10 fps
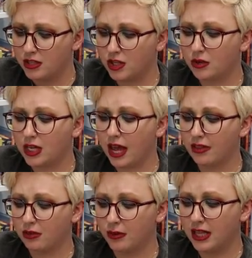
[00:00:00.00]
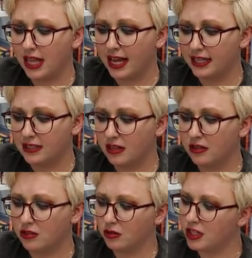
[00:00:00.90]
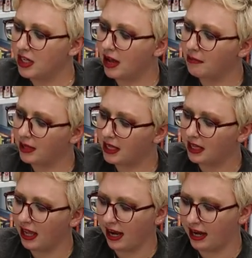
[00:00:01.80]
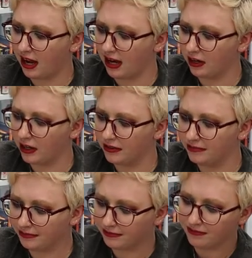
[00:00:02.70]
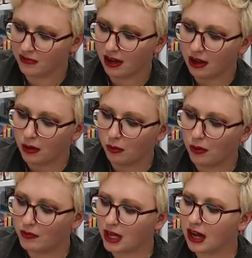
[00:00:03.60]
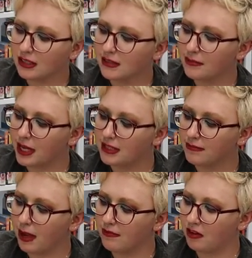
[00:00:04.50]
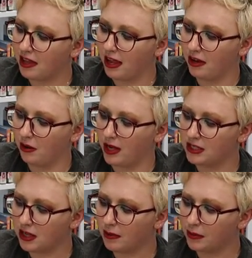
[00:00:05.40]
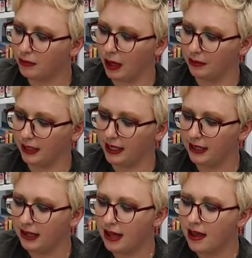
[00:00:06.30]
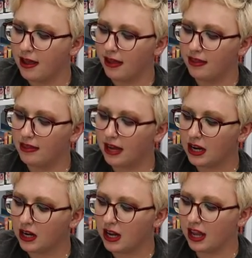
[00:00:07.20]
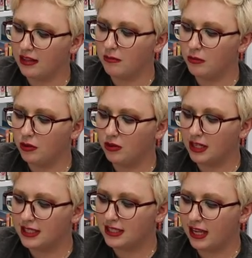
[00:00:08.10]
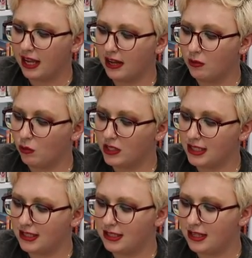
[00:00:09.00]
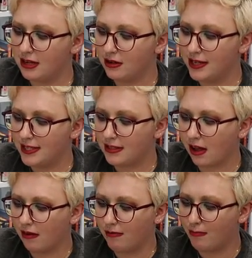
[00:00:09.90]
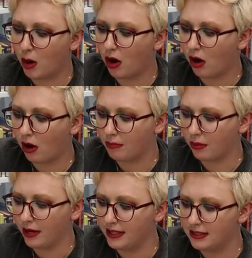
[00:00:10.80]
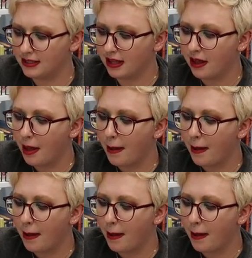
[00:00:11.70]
She only had 3 legs, so she got me and I got her. When we got to the base of my volcano, I stopped abruptly. There, in the moonlit sand, was a series of paw prints.